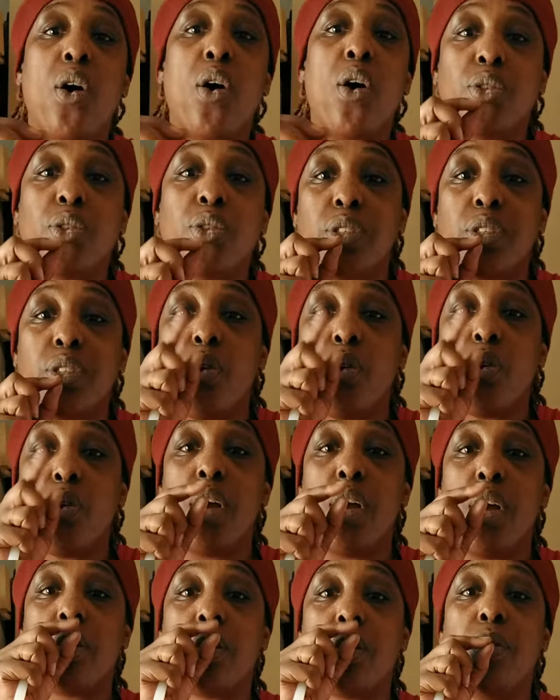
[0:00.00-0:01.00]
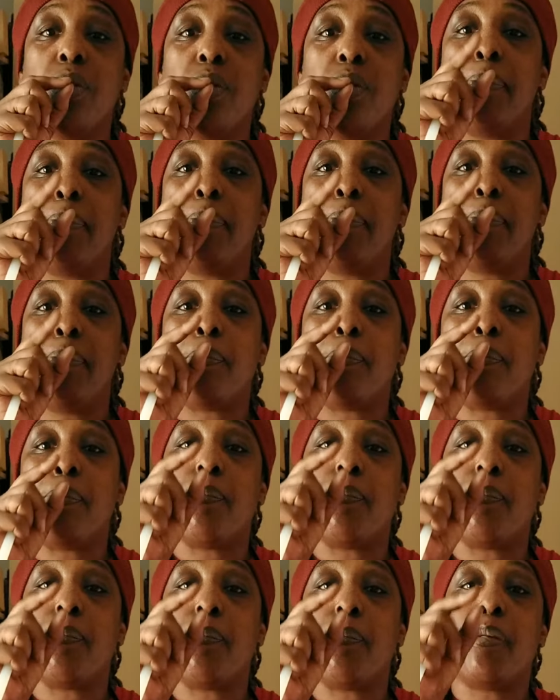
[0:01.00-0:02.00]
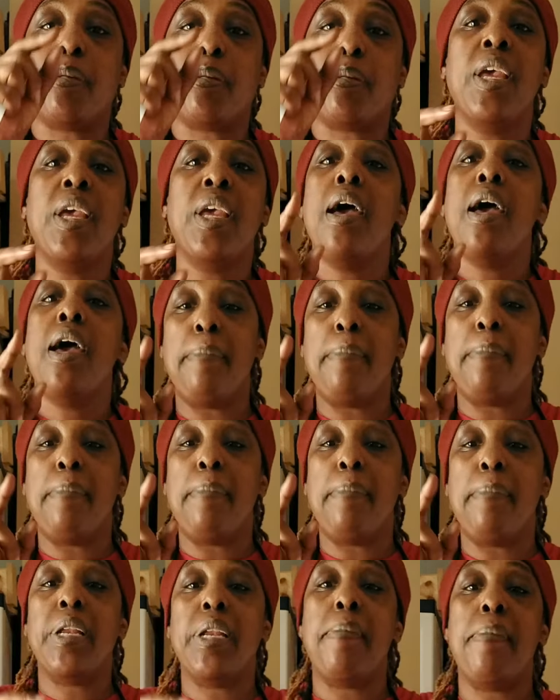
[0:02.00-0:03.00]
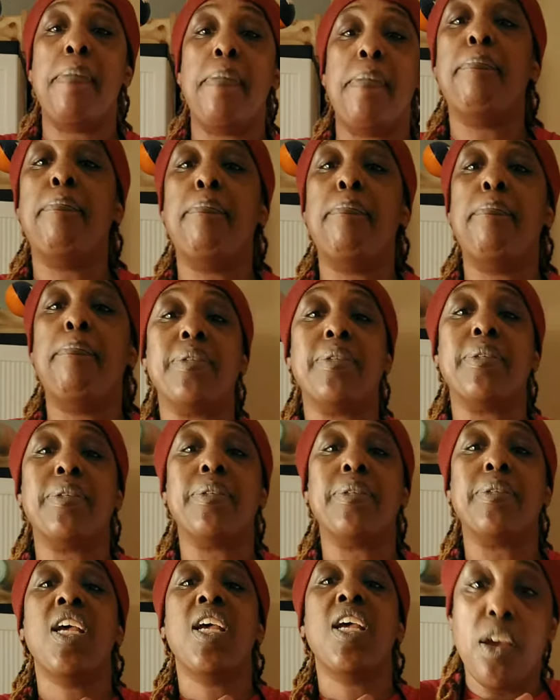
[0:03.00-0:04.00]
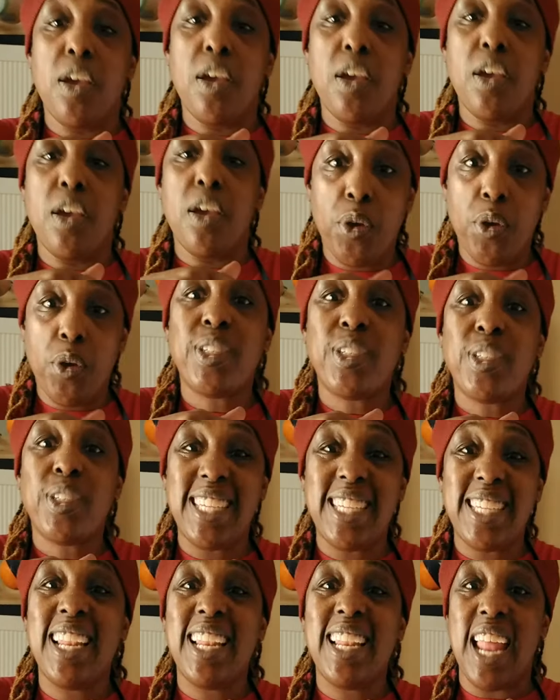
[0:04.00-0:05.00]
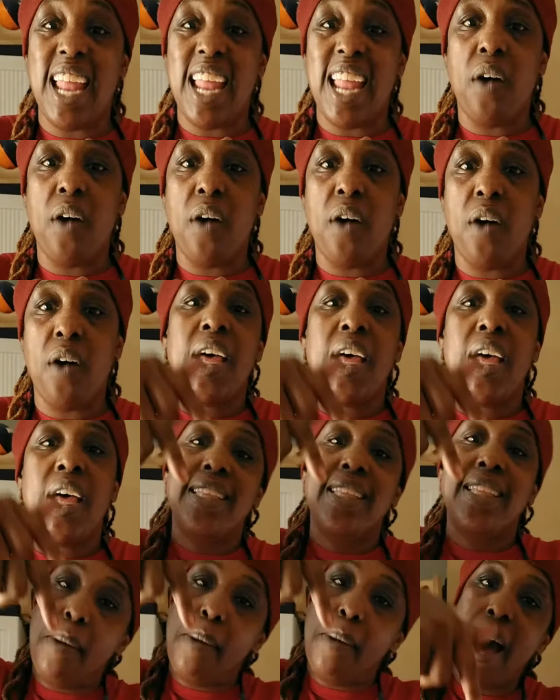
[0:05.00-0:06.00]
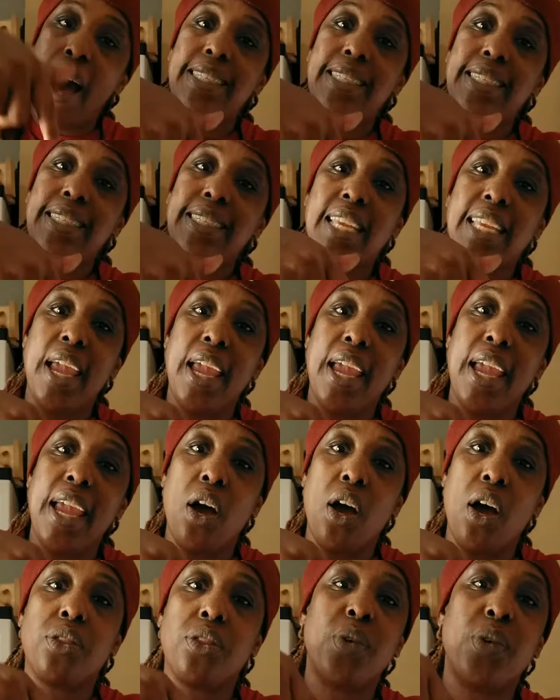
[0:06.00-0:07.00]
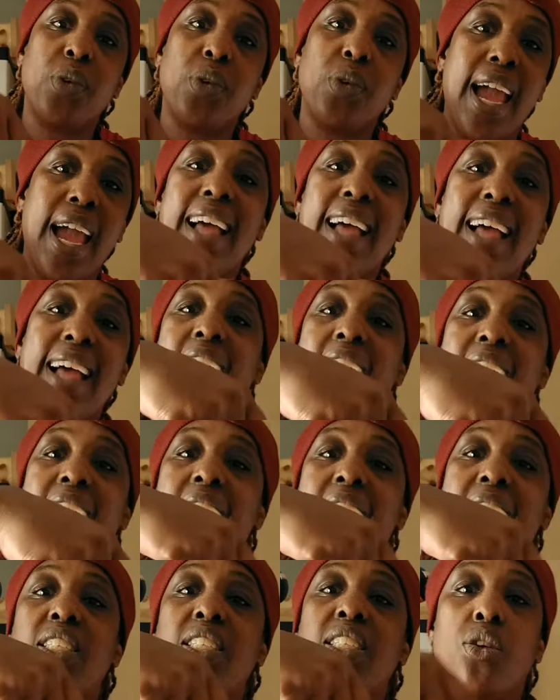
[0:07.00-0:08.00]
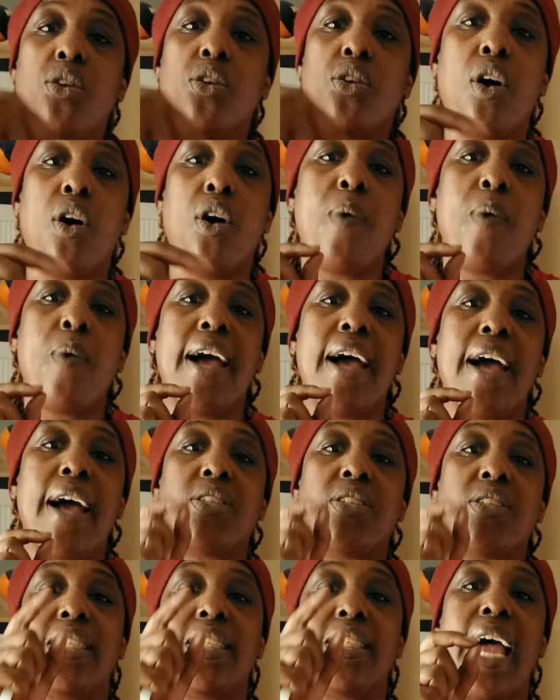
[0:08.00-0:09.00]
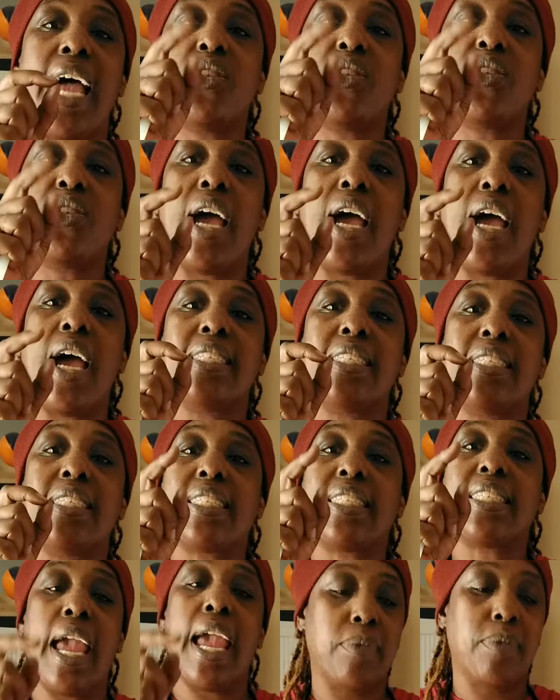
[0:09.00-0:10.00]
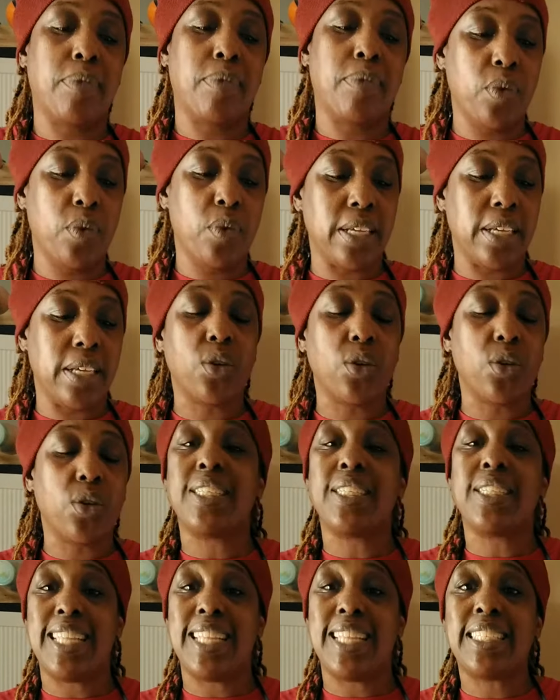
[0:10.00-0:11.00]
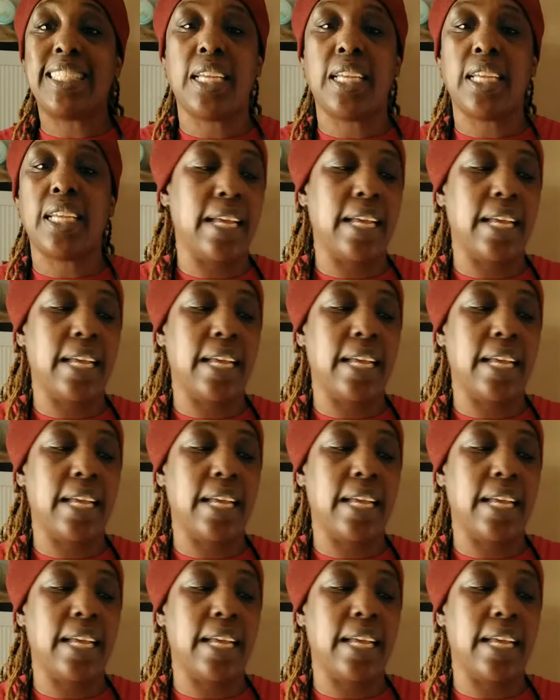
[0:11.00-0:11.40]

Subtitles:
it's going through, popping up air bubbles. If you seal it off, the epoxy can't go through there. It have to actually go around, so it's not trying to escape through there, so it's less chance of